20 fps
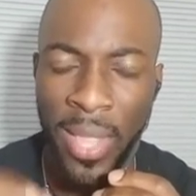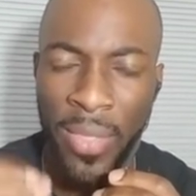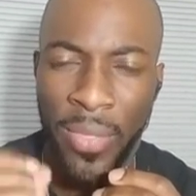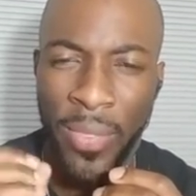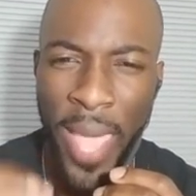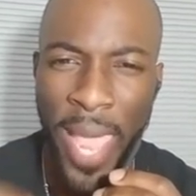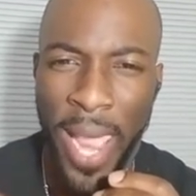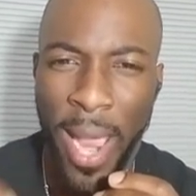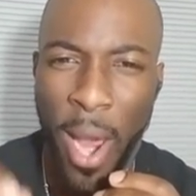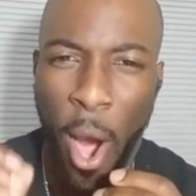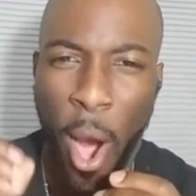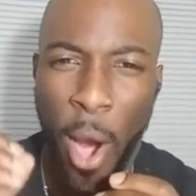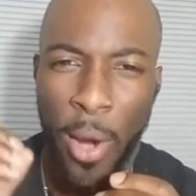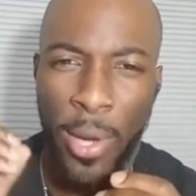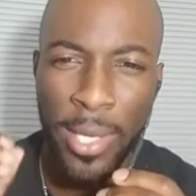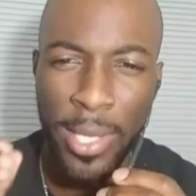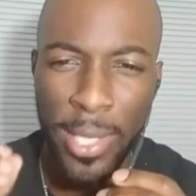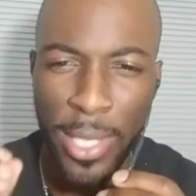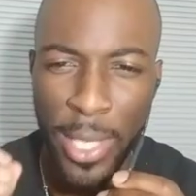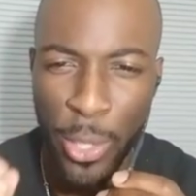They are
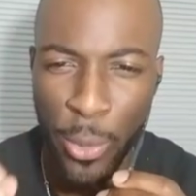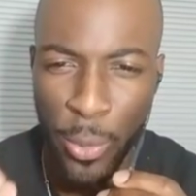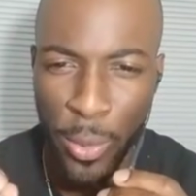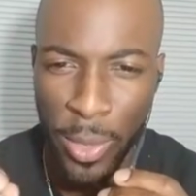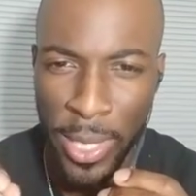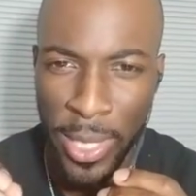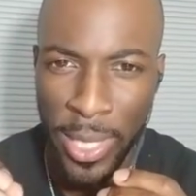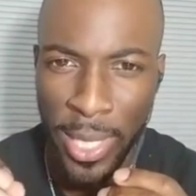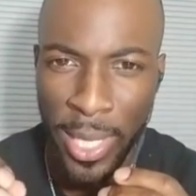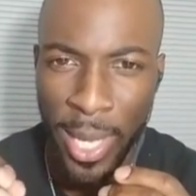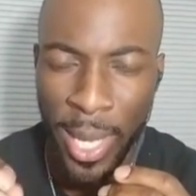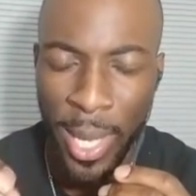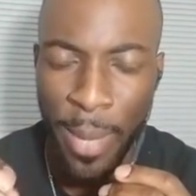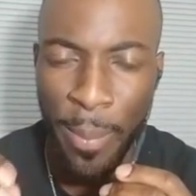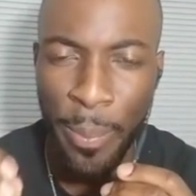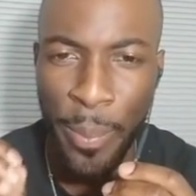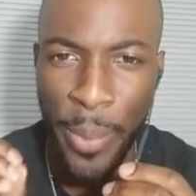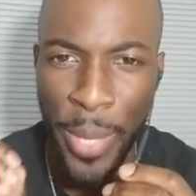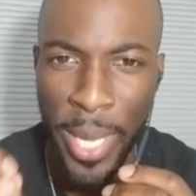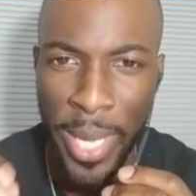literally
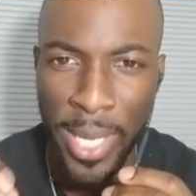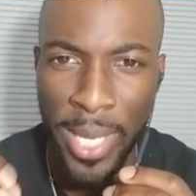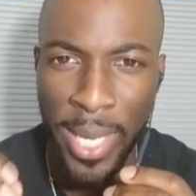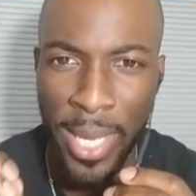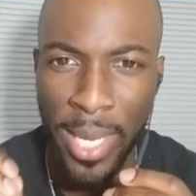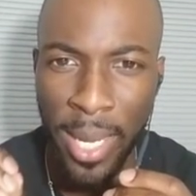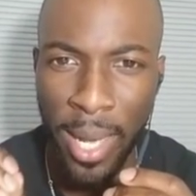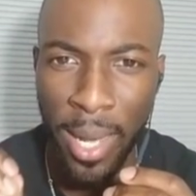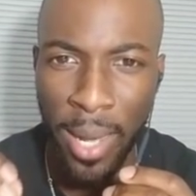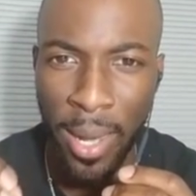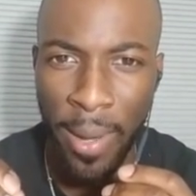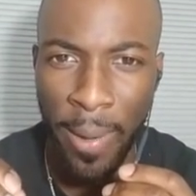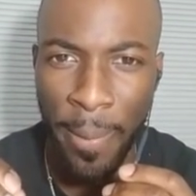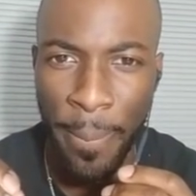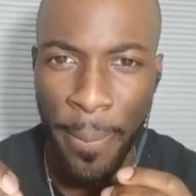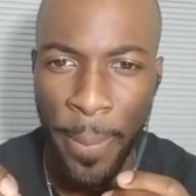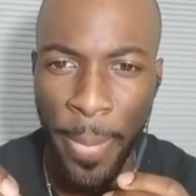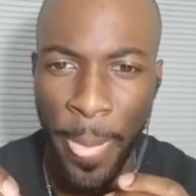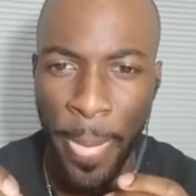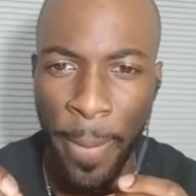picking
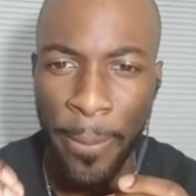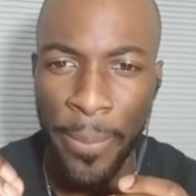up